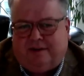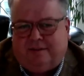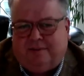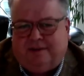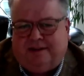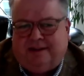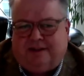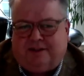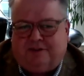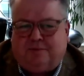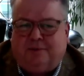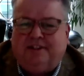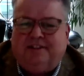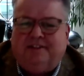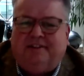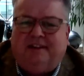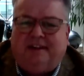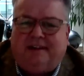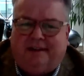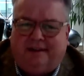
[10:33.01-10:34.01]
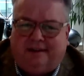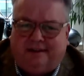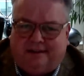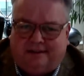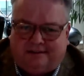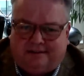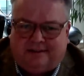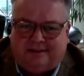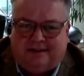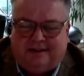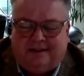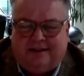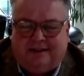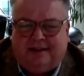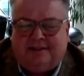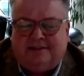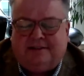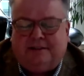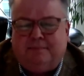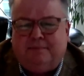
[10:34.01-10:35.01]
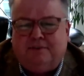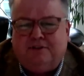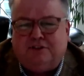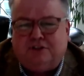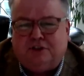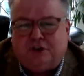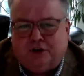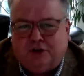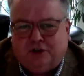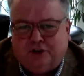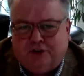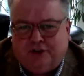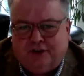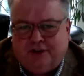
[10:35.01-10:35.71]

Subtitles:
I mean, that's ridiculous. It's absurd.